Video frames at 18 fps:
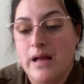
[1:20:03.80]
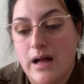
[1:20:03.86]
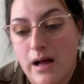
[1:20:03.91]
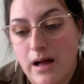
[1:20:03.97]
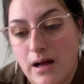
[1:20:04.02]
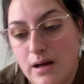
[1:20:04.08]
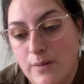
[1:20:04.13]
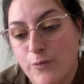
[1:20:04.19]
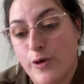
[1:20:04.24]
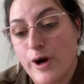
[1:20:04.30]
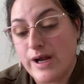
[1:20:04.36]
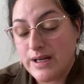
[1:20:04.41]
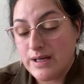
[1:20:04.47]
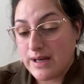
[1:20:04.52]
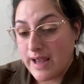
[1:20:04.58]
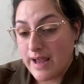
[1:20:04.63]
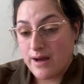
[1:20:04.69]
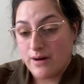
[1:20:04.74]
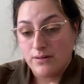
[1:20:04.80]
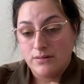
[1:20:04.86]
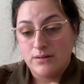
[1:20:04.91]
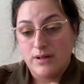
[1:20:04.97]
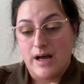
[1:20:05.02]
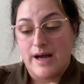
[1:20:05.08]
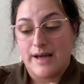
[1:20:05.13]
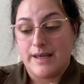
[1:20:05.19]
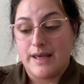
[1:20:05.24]
Um, right now
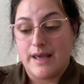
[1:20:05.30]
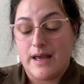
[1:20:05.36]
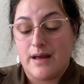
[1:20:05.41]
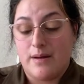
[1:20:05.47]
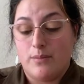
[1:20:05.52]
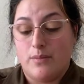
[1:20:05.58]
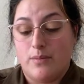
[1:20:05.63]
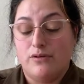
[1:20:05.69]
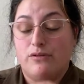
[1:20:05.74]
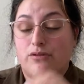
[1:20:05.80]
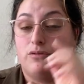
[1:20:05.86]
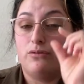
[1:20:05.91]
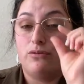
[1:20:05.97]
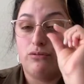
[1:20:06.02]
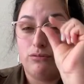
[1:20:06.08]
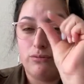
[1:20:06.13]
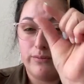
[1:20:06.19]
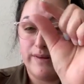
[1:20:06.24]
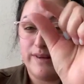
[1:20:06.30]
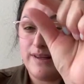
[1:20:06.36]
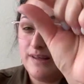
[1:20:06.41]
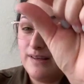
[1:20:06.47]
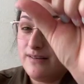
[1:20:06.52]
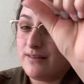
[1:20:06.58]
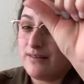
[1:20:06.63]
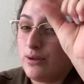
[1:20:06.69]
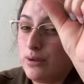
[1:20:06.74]
I am
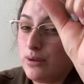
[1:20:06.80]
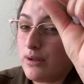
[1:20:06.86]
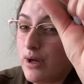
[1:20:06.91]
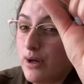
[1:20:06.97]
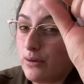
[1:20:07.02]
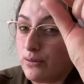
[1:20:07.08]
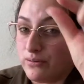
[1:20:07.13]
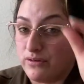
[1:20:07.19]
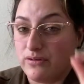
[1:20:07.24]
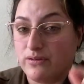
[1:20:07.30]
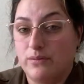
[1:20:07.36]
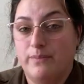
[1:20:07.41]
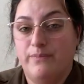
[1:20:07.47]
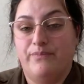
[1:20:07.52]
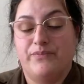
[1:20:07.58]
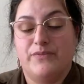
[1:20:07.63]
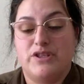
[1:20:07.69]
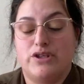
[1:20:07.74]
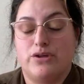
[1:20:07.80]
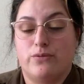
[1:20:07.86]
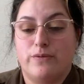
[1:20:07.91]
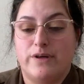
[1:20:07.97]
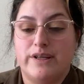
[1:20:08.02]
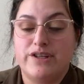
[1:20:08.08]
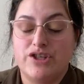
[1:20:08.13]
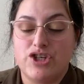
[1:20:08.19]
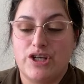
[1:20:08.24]
this close to
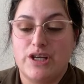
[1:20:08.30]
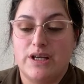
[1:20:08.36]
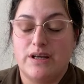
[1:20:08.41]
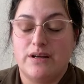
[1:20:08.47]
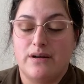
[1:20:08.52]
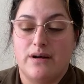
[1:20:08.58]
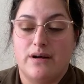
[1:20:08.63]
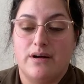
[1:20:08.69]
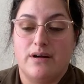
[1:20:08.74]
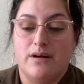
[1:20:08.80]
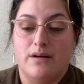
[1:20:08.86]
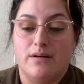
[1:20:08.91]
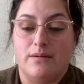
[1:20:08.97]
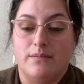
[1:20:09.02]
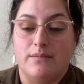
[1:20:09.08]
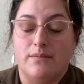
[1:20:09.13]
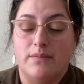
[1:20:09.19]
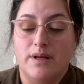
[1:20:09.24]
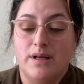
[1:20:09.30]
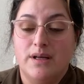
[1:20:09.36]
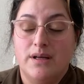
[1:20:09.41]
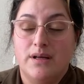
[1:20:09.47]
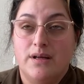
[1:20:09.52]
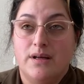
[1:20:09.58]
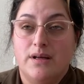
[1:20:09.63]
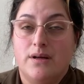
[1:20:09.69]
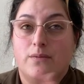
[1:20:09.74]
reaching, um,
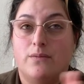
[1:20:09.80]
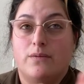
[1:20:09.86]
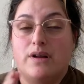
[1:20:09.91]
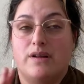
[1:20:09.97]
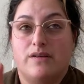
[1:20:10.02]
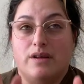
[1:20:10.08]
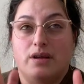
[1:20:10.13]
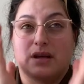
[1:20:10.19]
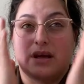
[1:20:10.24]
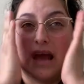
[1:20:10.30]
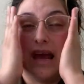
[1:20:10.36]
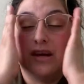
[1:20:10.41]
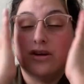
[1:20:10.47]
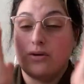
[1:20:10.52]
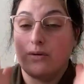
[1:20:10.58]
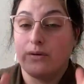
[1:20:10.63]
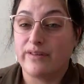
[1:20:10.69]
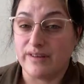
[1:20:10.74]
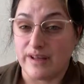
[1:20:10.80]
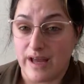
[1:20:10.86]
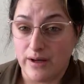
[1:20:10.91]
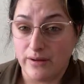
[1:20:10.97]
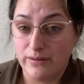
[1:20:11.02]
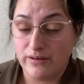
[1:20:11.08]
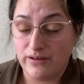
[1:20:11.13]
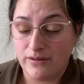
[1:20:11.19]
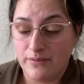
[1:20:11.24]
what is it? Annual
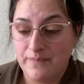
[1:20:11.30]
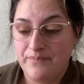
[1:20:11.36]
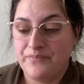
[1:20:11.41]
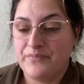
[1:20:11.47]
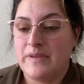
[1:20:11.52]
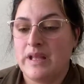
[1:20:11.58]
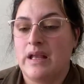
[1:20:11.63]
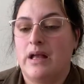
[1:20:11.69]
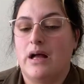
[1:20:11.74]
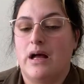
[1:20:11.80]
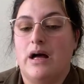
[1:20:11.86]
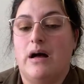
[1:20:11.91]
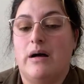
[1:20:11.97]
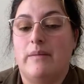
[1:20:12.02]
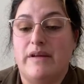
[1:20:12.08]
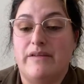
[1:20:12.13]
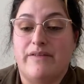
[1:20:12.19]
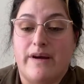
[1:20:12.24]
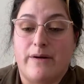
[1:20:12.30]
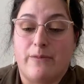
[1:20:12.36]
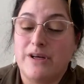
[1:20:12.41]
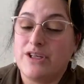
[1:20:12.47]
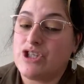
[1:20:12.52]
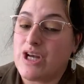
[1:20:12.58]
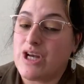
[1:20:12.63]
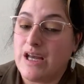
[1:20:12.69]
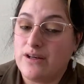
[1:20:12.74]
sales. Um, if I
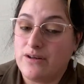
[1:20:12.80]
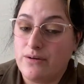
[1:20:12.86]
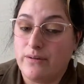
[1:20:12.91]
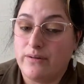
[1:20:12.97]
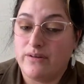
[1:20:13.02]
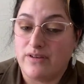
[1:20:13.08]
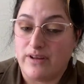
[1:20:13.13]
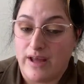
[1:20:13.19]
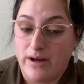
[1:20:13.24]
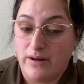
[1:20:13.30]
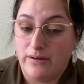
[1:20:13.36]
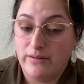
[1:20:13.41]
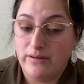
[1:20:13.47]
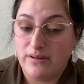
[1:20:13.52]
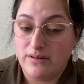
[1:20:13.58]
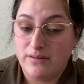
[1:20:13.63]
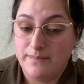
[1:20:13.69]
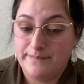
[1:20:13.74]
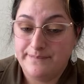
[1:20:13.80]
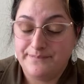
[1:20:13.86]
reach annual sales